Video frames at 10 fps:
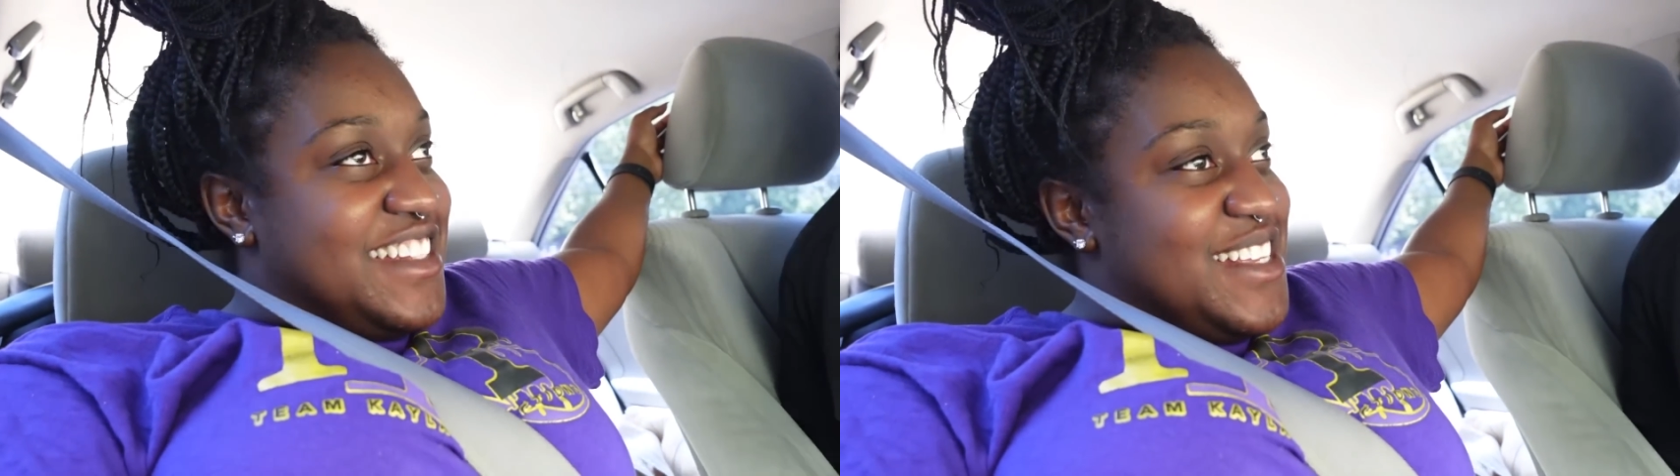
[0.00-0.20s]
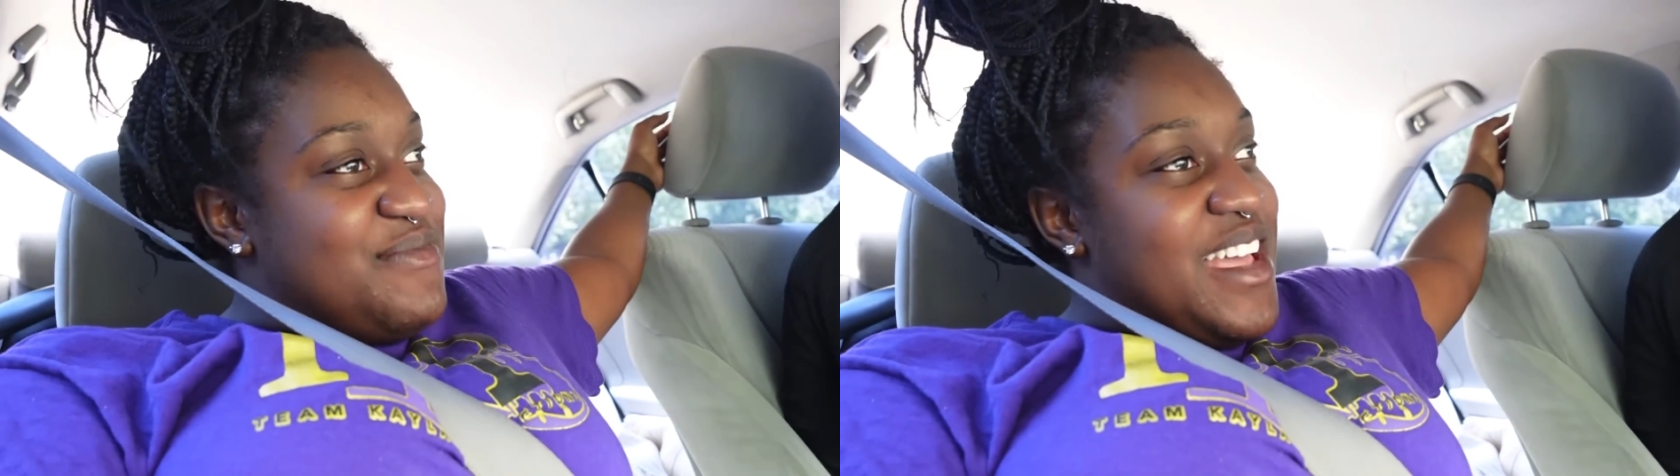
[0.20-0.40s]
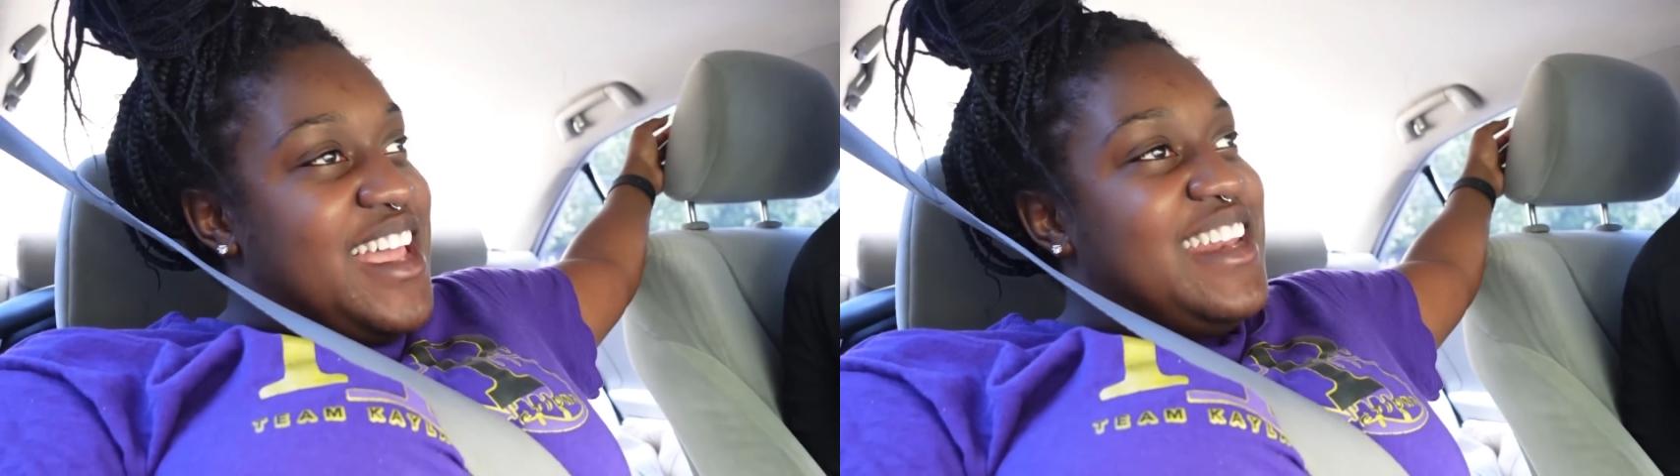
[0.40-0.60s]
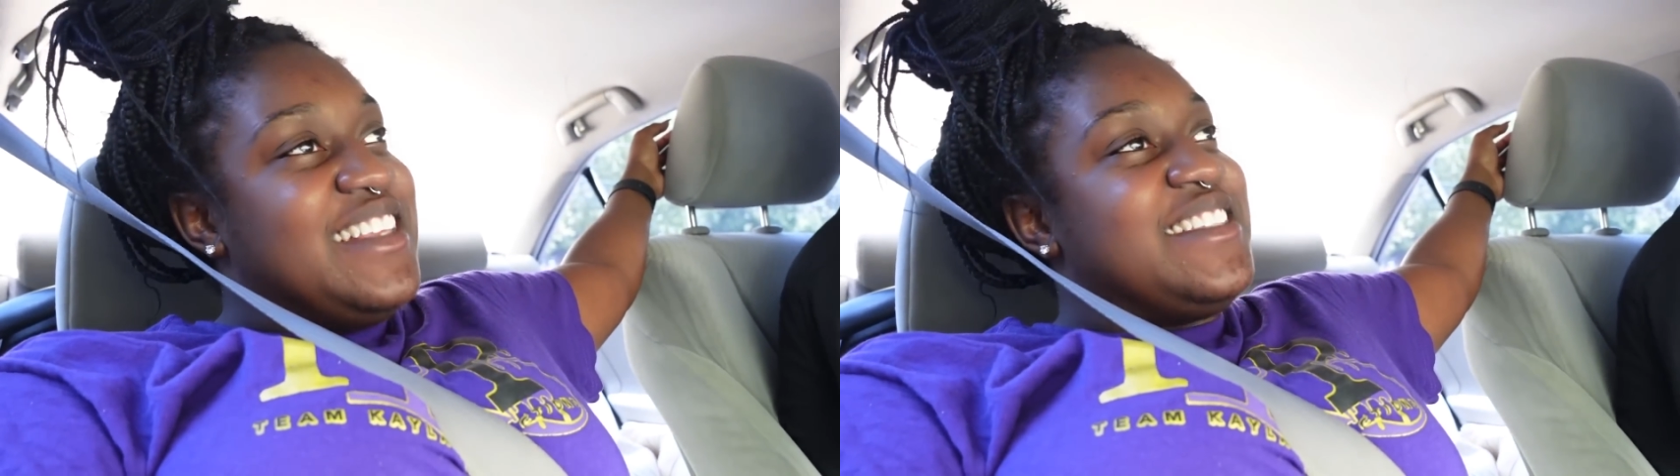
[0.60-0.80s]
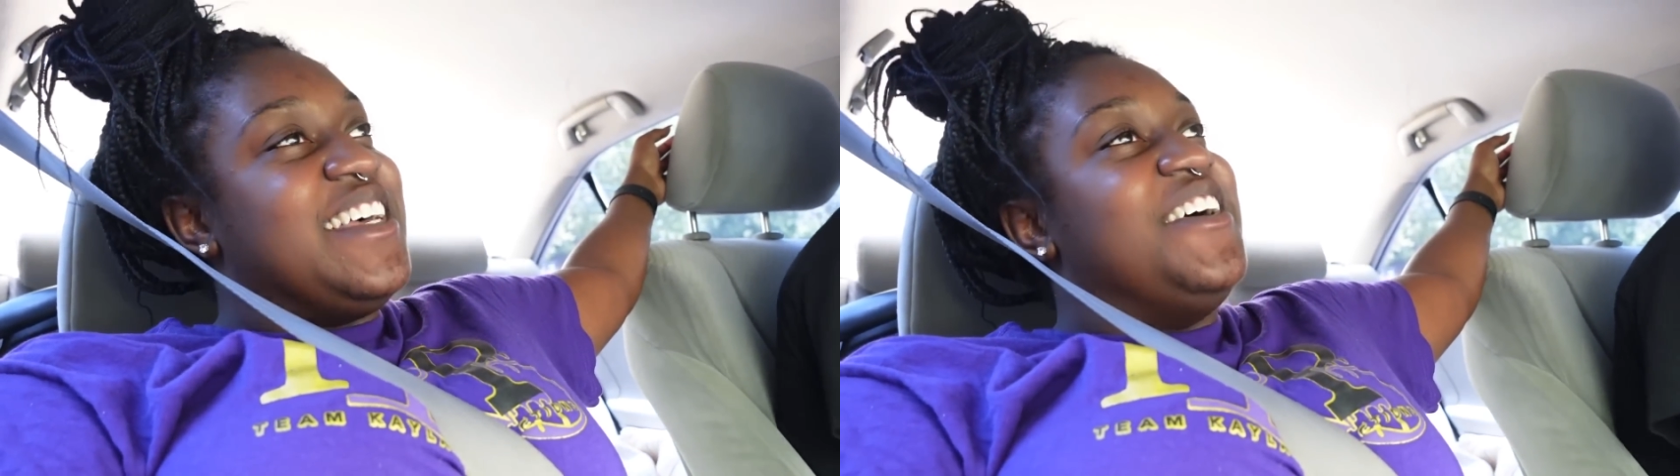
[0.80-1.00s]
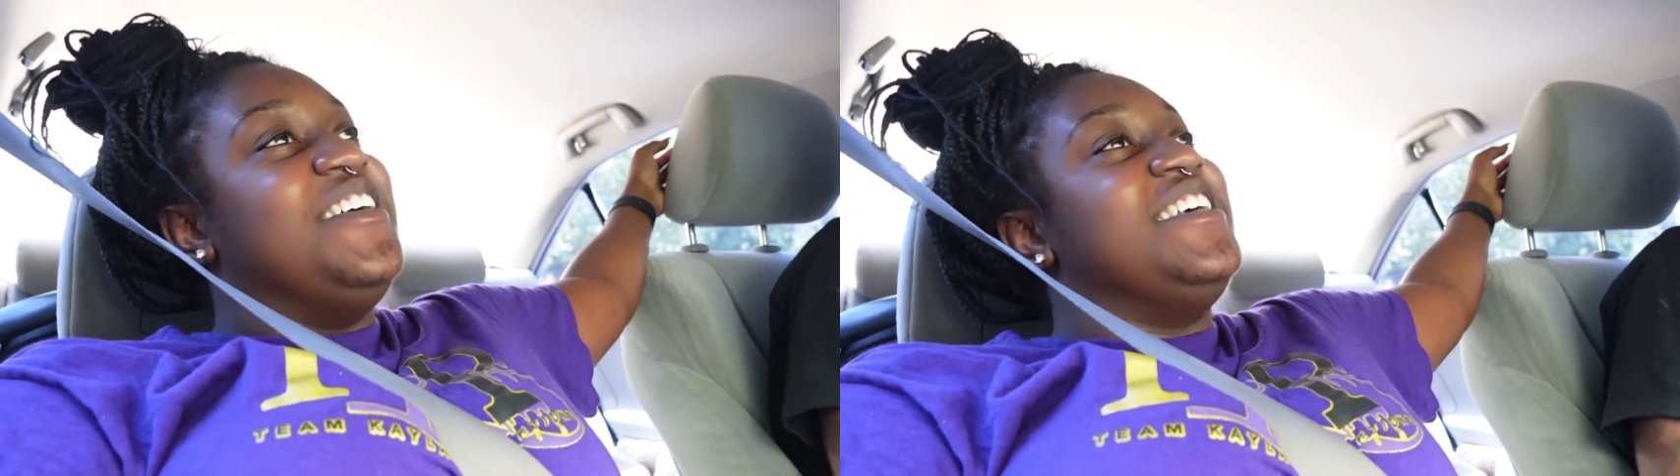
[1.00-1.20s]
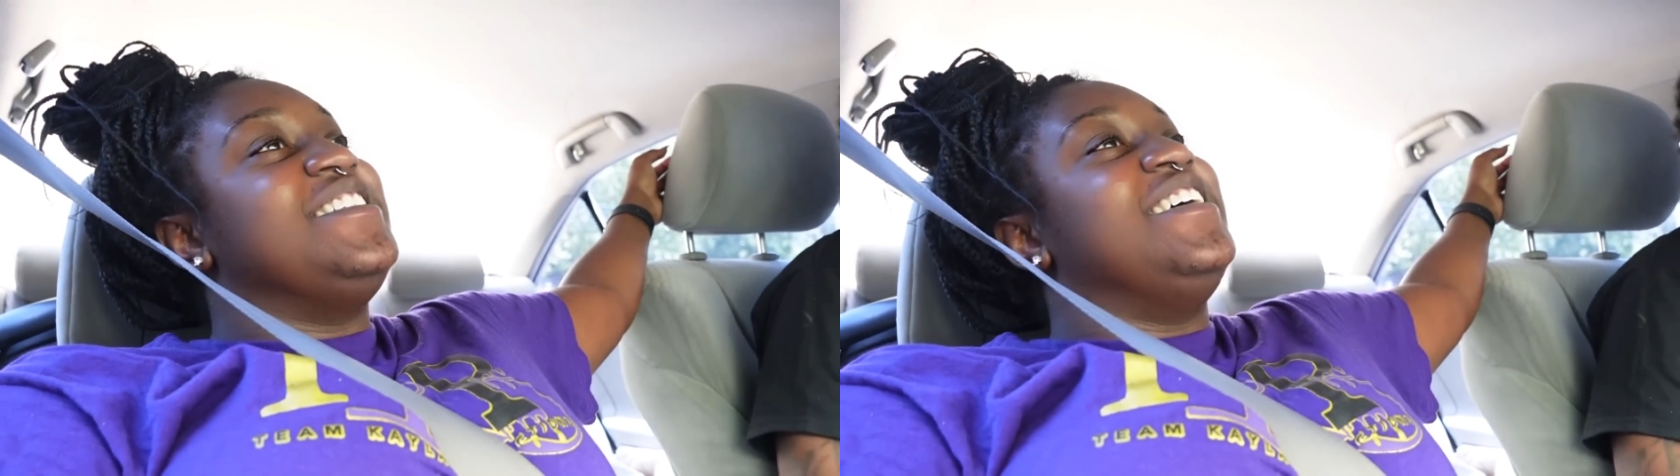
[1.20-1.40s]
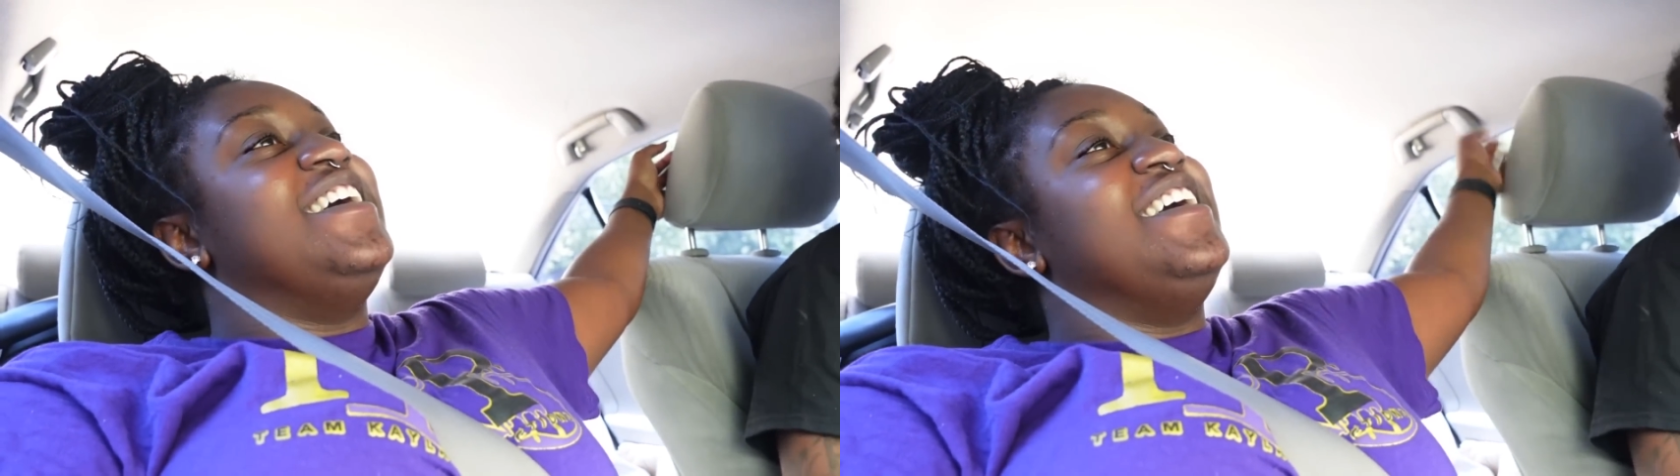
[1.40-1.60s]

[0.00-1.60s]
This man has sold his gun.